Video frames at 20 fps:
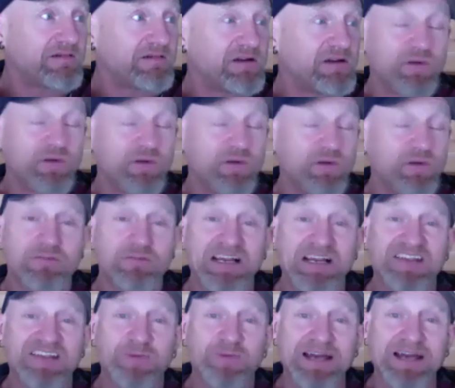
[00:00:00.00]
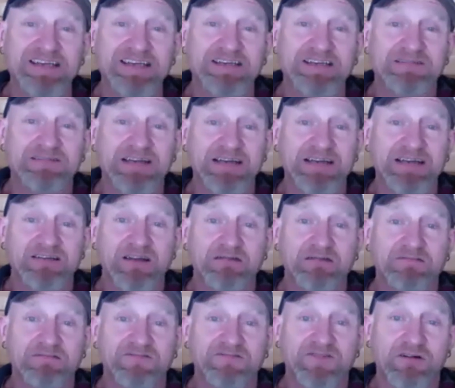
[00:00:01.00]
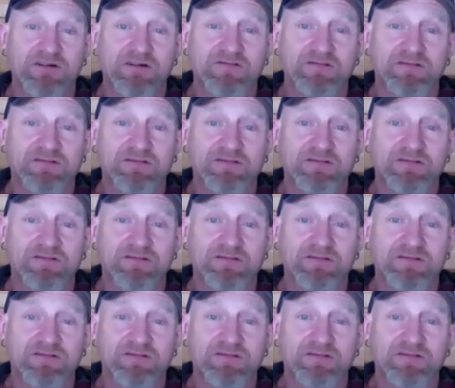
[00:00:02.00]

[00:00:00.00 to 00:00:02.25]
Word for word: we come back if we had to, Dad? No, fuck off.